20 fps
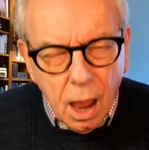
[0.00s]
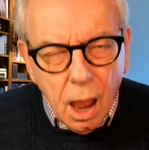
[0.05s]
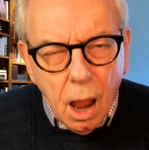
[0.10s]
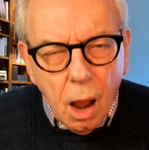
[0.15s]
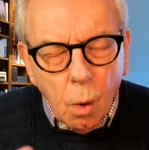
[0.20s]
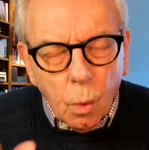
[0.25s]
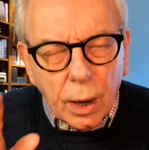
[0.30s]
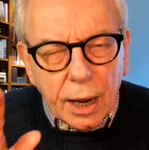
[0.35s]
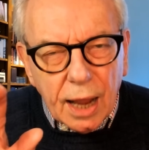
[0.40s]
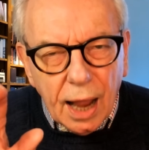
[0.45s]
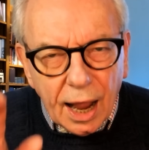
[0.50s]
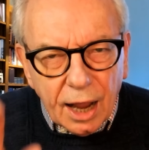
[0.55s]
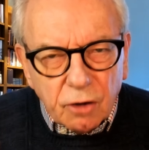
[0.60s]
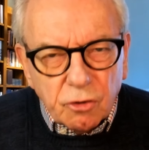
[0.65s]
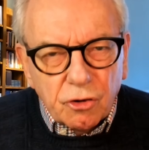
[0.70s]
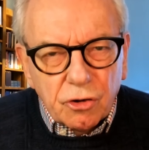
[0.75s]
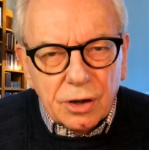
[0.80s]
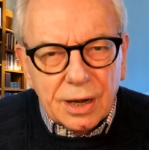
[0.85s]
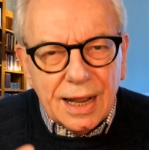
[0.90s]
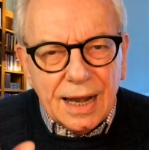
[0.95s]
We
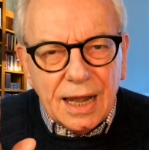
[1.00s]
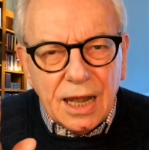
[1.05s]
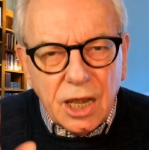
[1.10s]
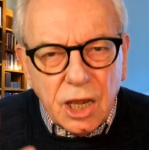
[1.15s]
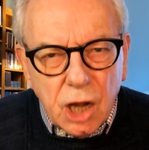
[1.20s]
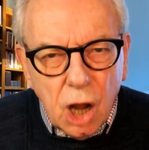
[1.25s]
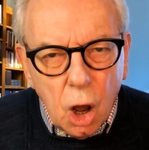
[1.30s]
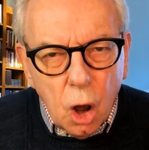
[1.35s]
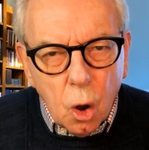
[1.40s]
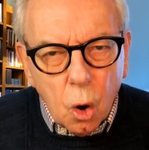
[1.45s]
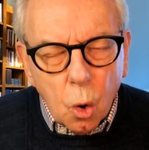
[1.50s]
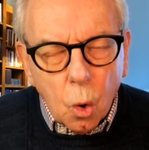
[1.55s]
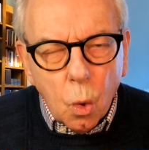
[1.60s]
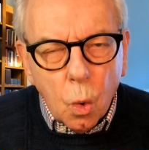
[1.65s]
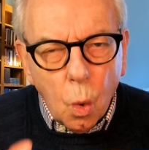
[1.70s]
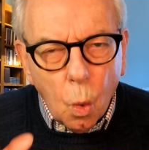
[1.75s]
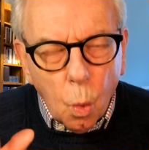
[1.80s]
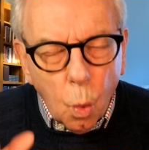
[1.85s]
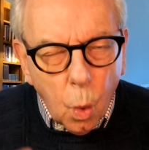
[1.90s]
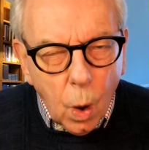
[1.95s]
actually
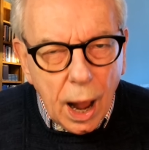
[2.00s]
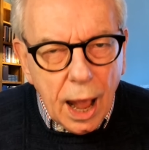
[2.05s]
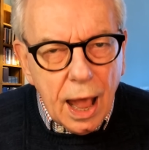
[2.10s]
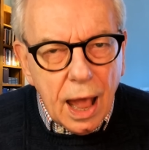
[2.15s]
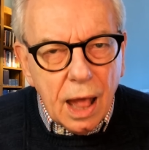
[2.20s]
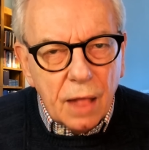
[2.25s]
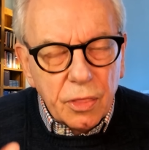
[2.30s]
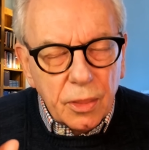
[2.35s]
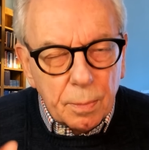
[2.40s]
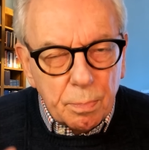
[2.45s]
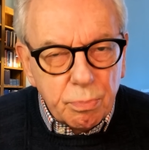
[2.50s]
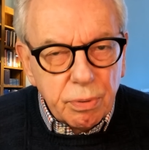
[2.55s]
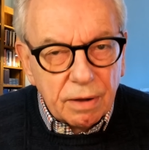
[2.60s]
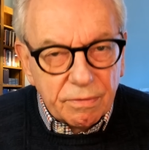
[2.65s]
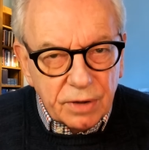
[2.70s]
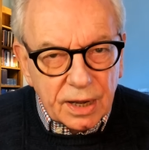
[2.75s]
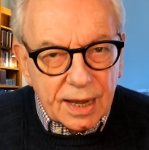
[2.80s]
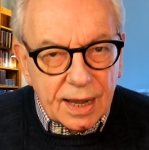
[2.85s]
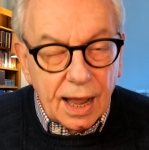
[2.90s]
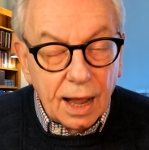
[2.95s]
know where the
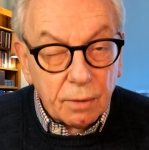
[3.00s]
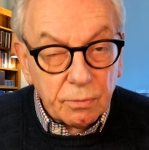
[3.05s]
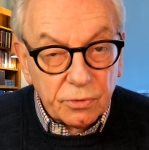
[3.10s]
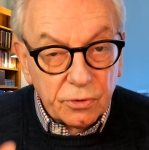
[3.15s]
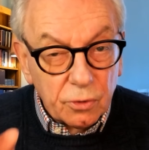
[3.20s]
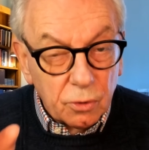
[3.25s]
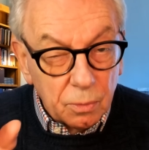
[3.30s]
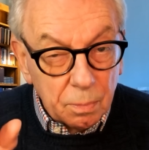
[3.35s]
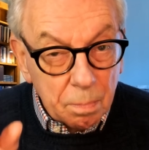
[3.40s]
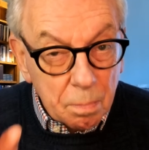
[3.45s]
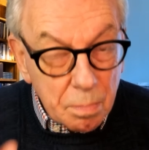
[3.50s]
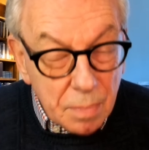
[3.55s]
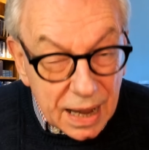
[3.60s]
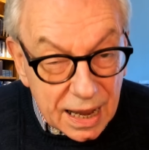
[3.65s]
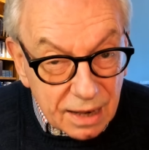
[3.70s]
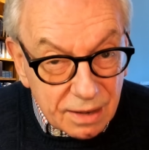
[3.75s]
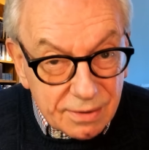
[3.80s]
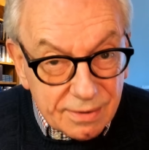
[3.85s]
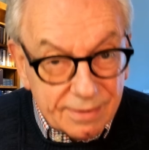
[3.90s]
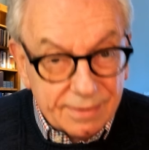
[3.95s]
Privy Council
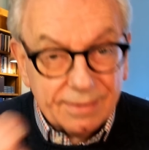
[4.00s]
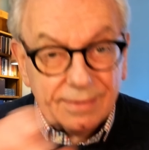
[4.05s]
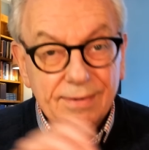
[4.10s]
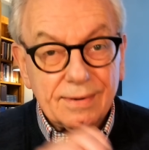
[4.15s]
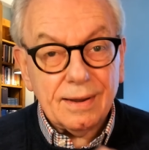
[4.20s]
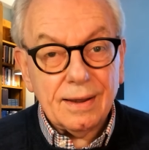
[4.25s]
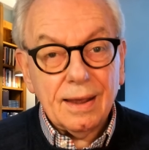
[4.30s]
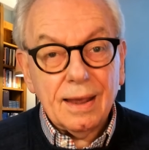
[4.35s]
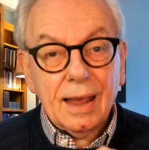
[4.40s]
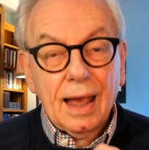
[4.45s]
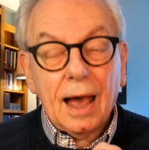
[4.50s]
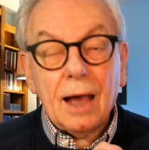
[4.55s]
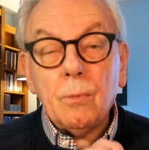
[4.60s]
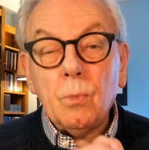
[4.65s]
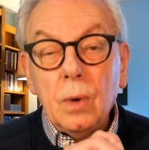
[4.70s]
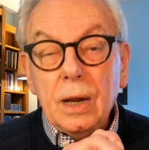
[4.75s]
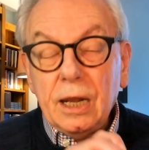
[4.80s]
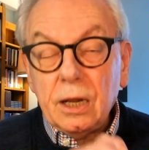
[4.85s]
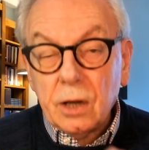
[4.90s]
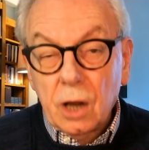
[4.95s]
meets, and
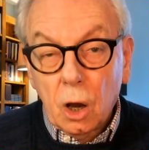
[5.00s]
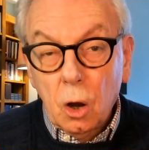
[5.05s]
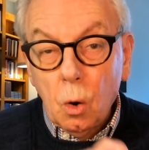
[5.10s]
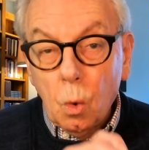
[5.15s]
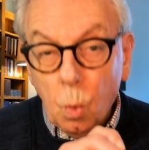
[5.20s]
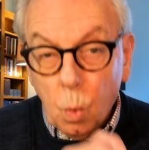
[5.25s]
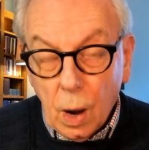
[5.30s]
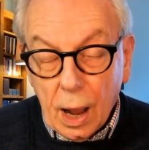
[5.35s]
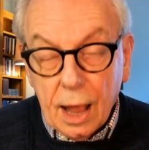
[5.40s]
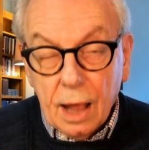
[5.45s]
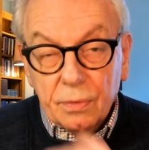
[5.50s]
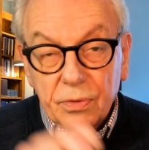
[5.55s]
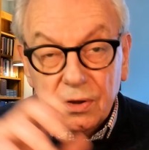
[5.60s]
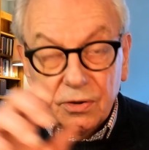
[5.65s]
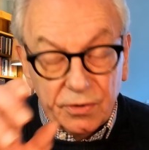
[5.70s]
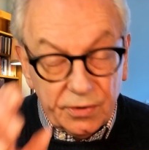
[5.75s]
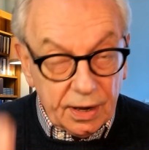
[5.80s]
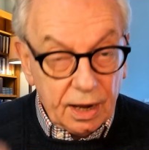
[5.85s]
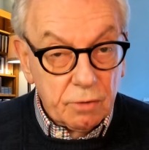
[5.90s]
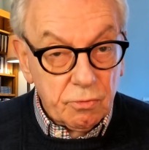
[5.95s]
we know where the
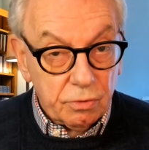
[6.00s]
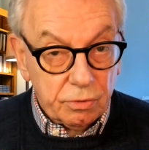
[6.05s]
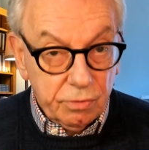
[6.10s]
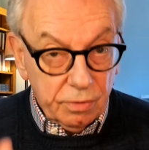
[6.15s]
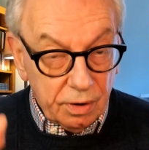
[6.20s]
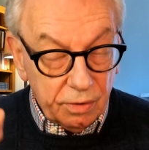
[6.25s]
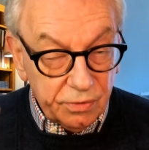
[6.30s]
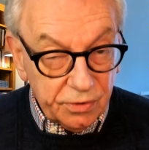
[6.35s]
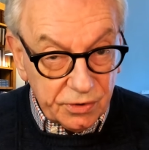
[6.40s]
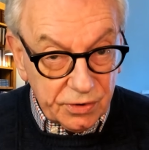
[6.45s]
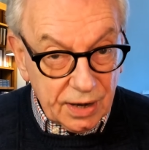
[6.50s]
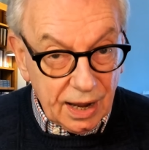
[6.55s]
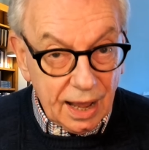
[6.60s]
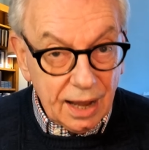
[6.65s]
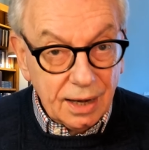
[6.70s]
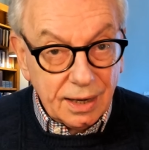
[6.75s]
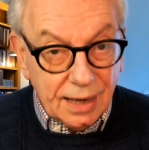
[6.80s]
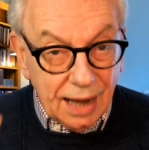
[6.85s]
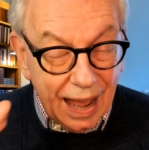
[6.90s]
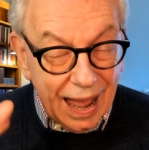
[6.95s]
Secretary of State
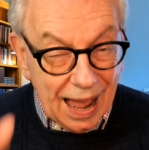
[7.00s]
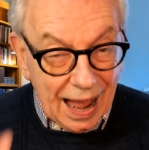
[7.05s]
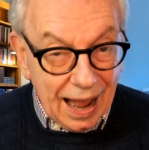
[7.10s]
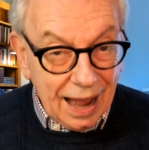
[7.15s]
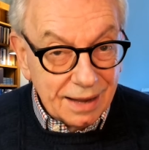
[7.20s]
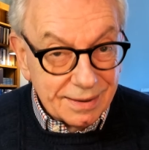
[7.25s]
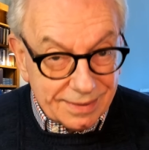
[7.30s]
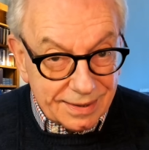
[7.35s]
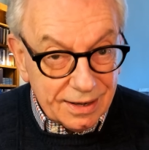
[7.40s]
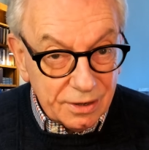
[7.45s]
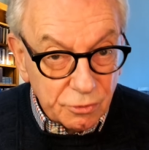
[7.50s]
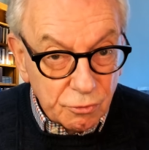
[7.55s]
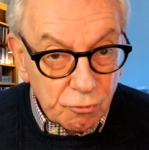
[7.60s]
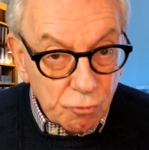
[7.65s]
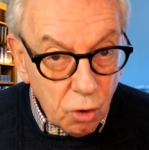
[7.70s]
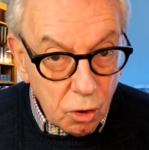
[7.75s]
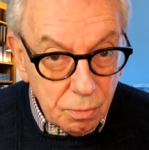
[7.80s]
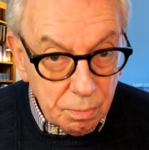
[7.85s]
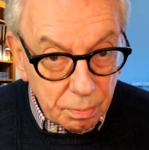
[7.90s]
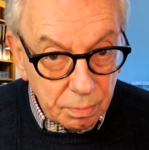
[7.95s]
has his
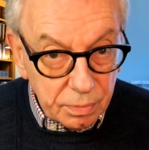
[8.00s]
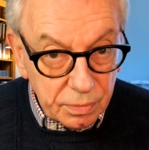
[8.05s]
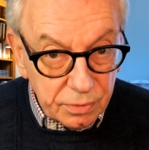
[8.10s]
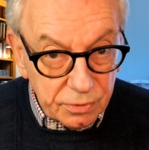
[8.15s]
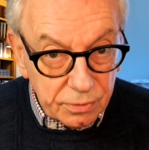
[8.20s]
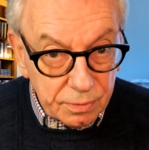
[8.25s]
rooms.